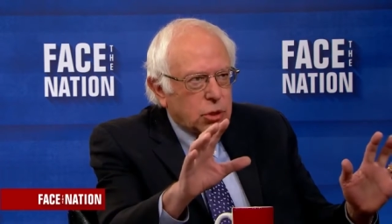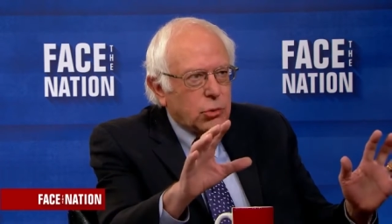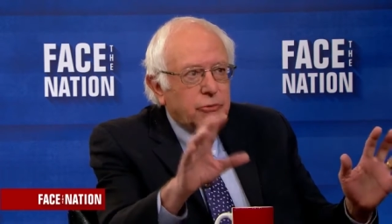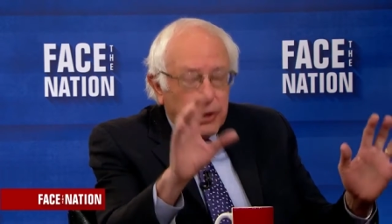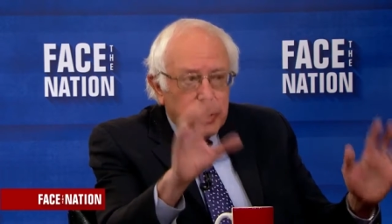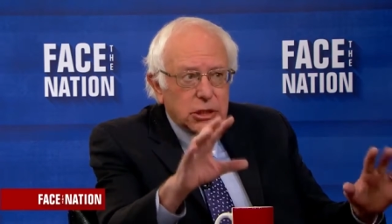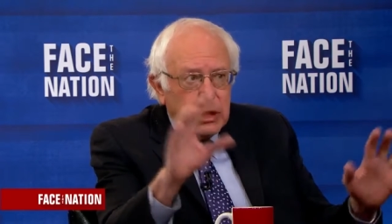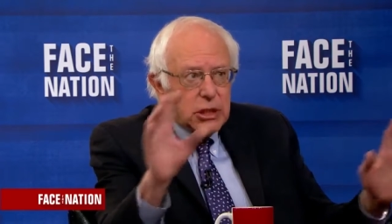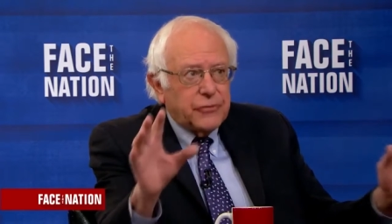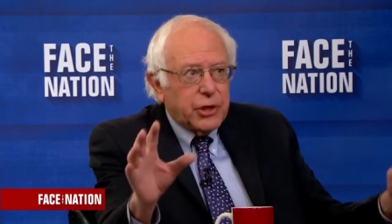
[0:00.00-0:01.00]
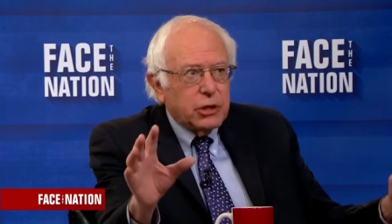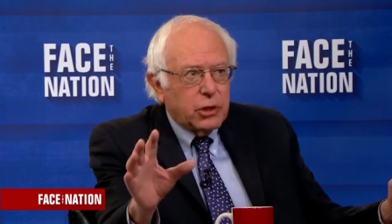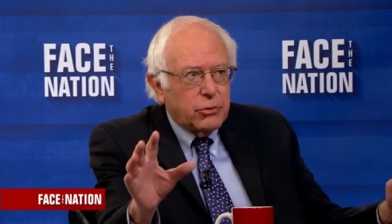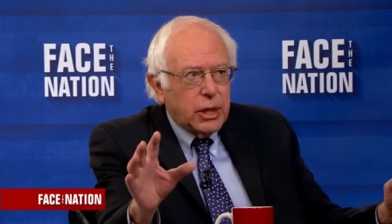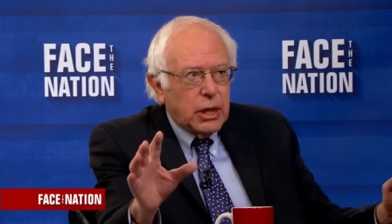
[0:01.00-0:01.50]
to a very significant
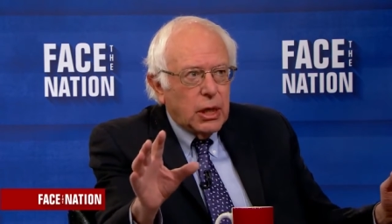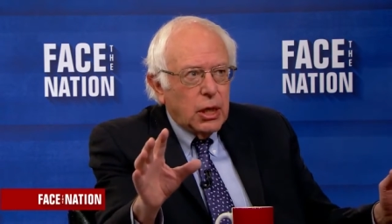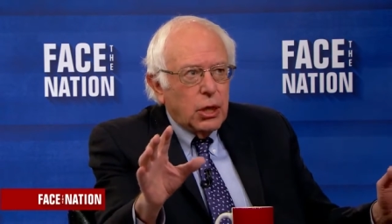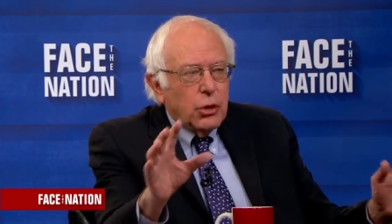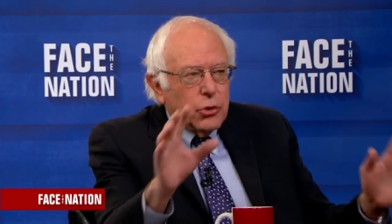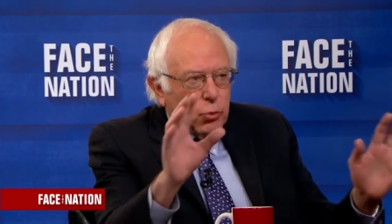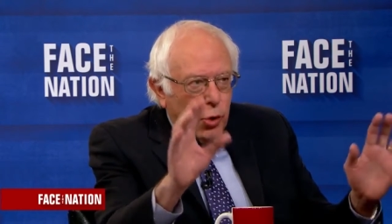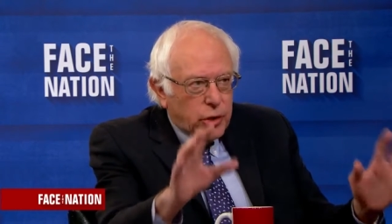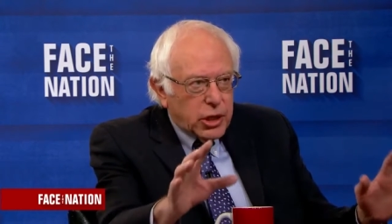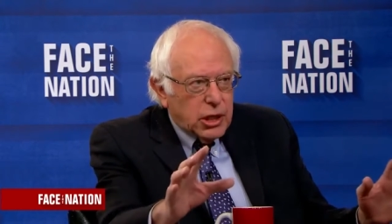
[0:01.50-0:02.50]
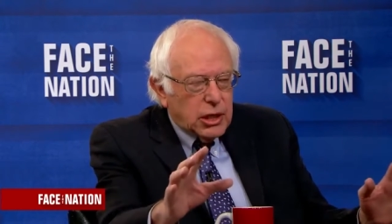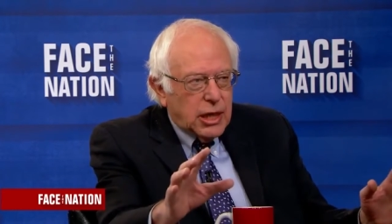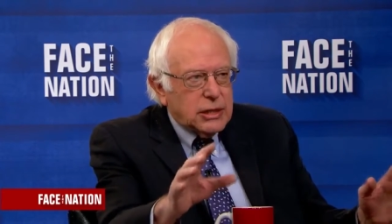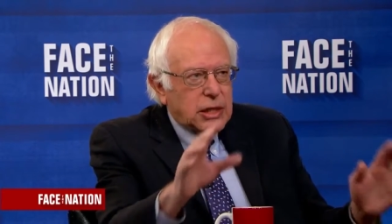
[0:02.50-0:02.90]
degree the working class